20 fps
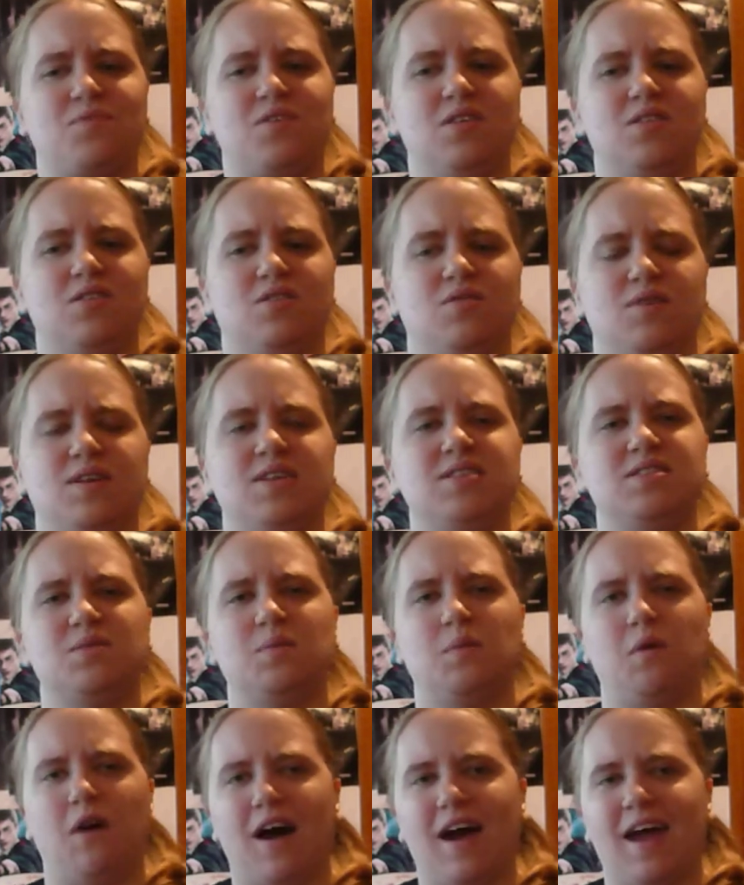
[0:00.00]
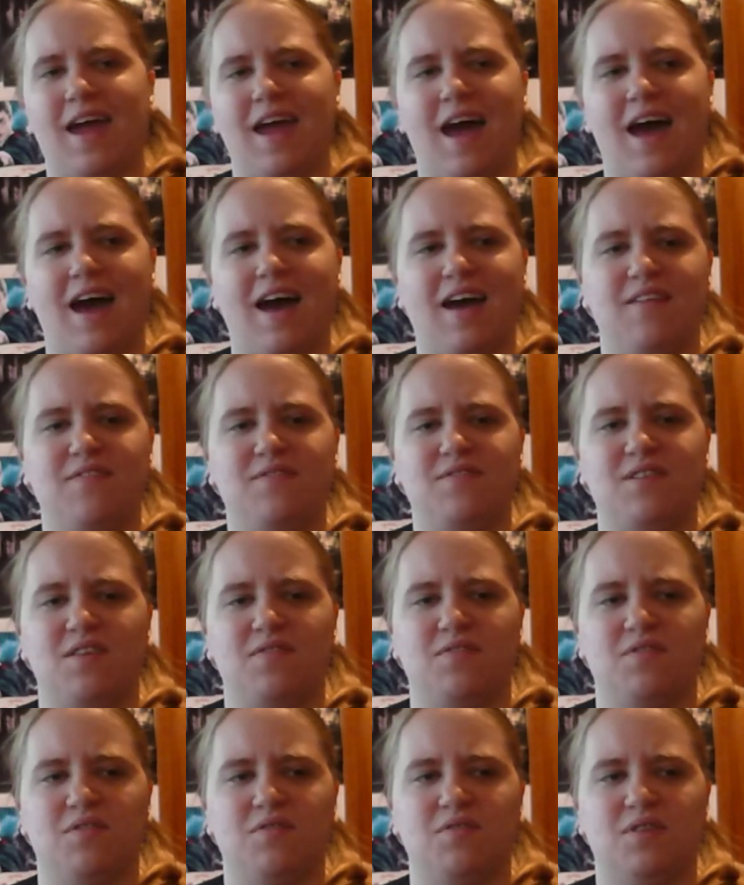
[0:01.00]
the reason why I've
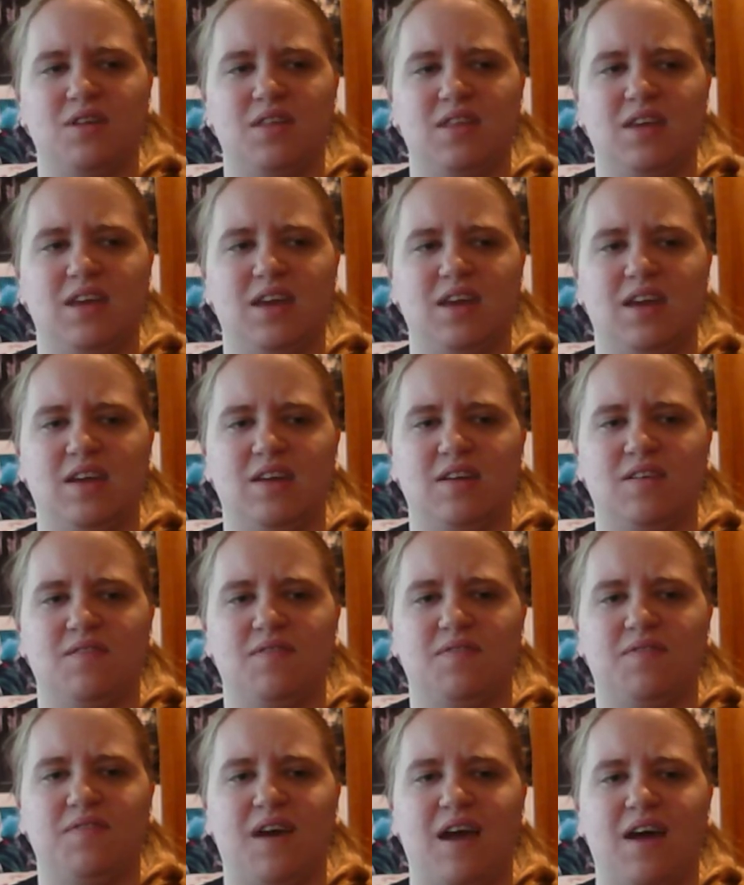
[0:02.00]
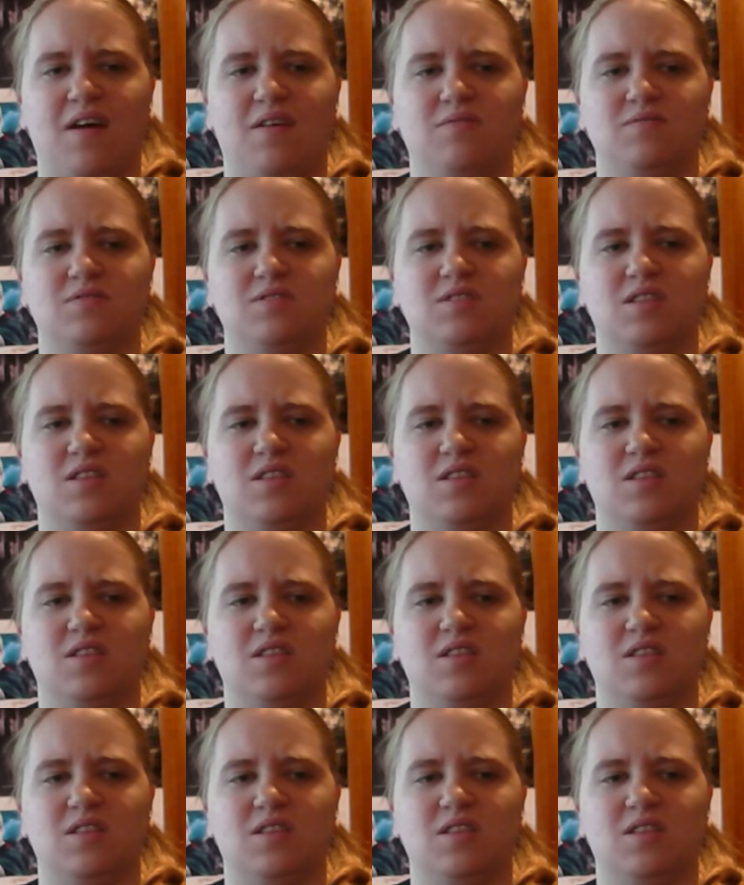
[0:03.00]
never really found